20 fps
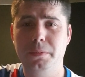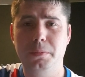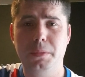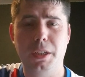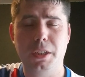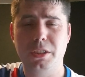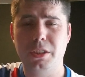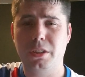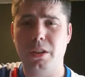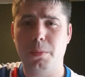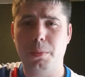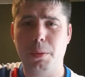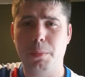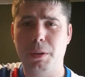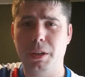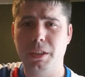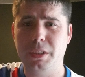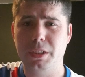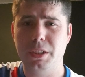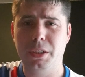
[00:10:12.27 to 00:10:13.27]
Takes a couple
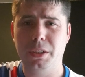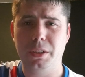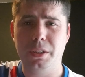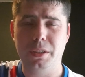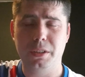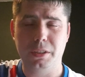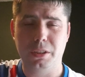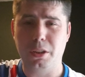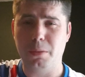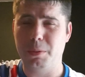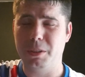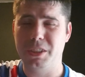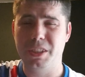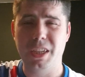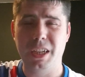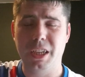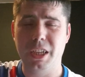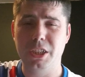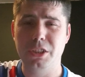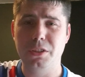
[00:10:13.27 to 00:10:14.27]
of minutes to do it, a couple of
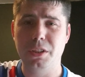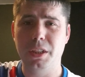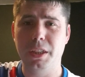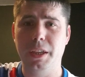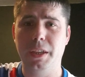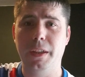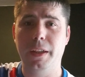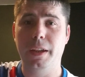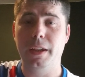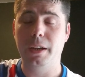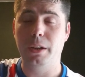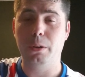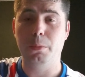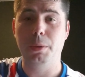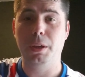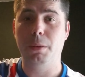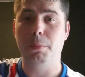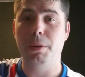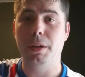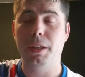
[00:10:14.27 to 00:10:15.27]
seconds really, and it'll
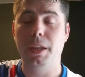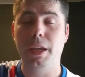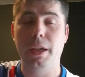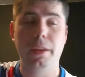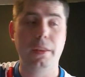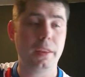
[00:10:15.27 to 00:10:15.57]
make my day.